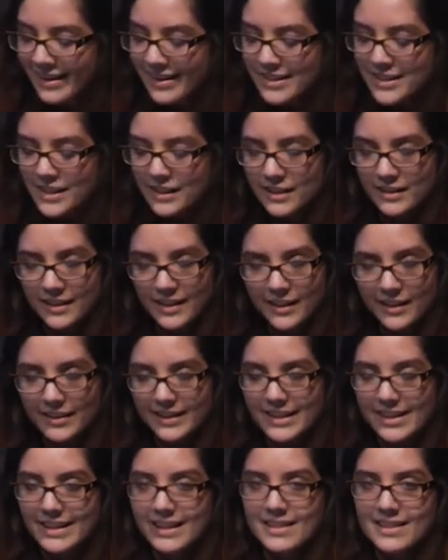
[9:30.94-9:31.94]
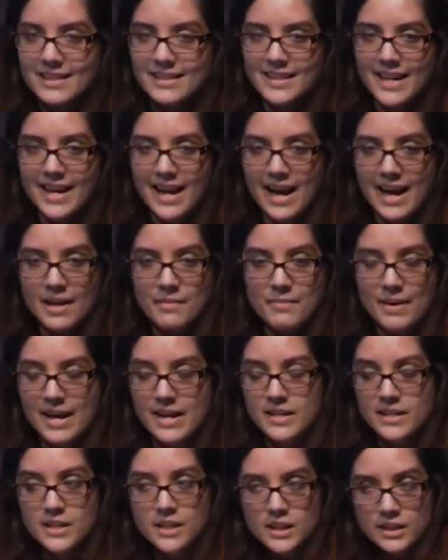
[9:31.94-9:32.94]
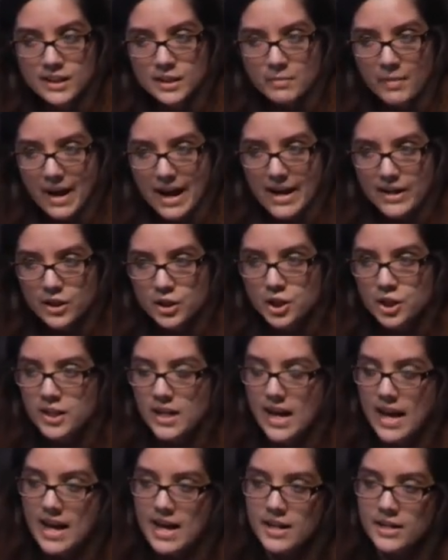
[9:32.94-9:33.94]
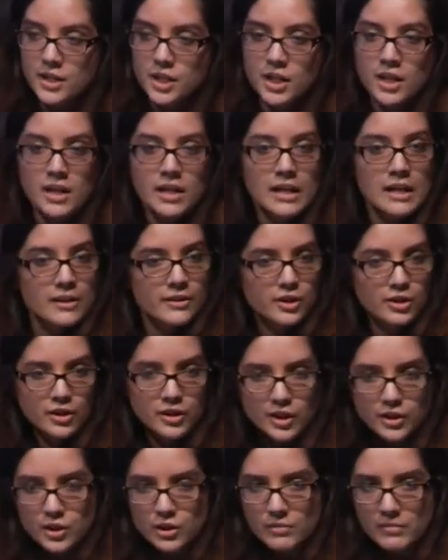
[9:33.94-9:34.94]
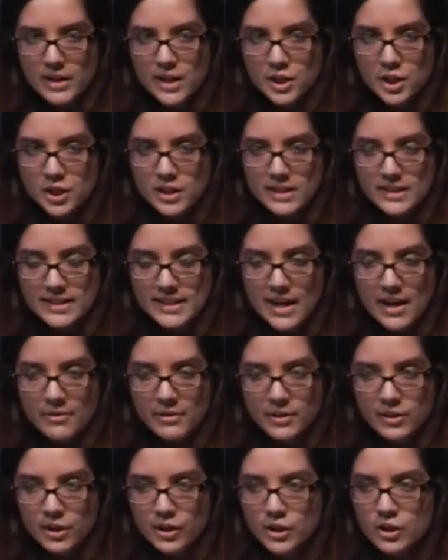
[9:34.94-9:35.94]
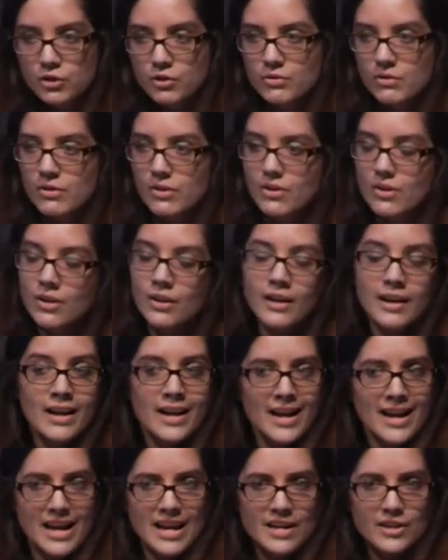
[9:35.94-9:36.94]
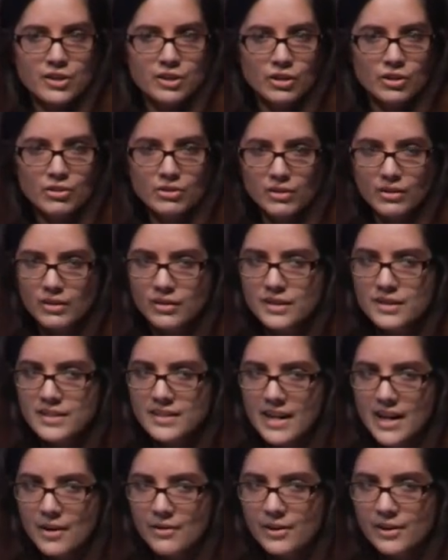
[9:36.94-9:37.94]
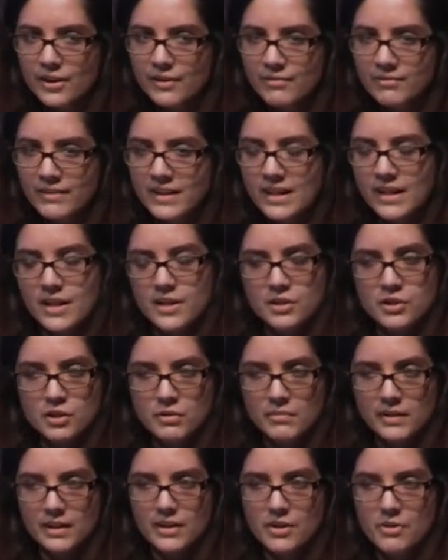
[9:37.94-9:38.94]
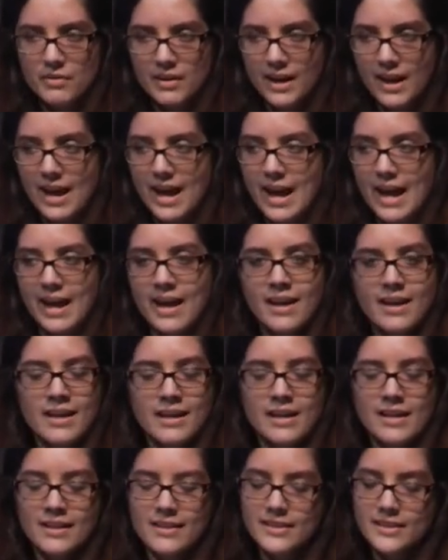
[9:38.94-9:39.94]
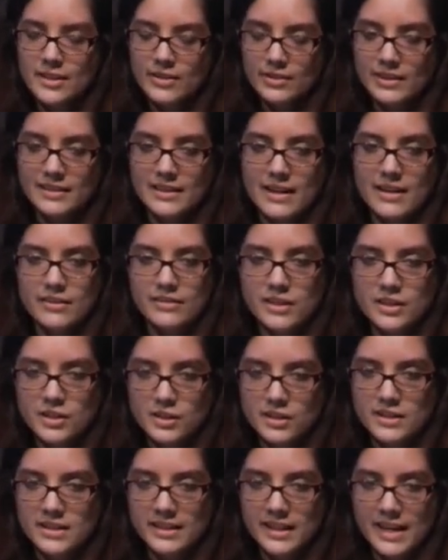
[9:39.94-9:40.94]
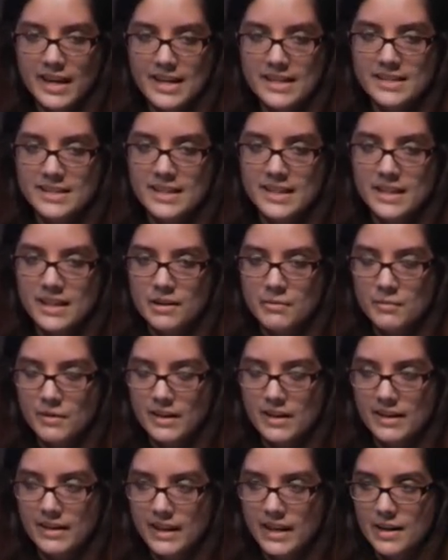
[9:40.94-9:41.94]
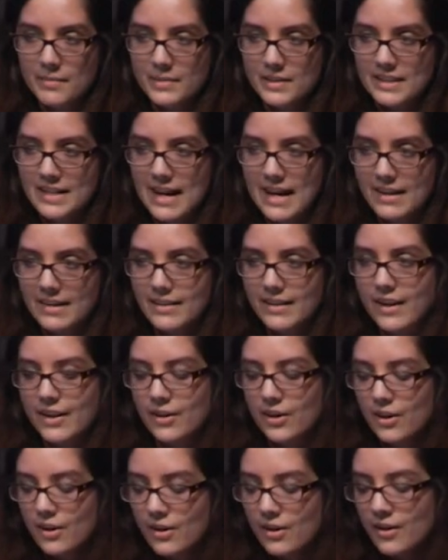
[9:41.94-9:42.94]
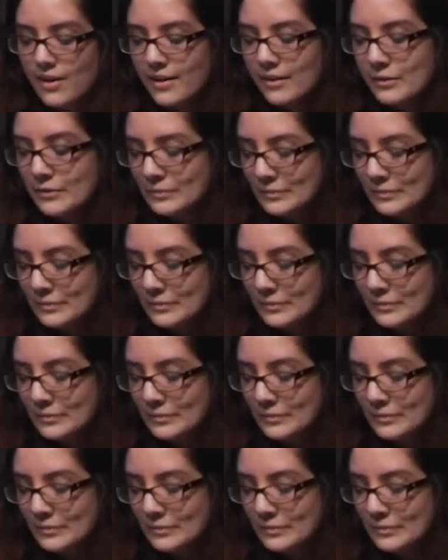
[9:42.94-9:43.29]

declaring that they had been dispatched and the situation is now under control, and the girl is now on her feet and doing okay, very loudly just in case anyone on campus hadn't yet heard.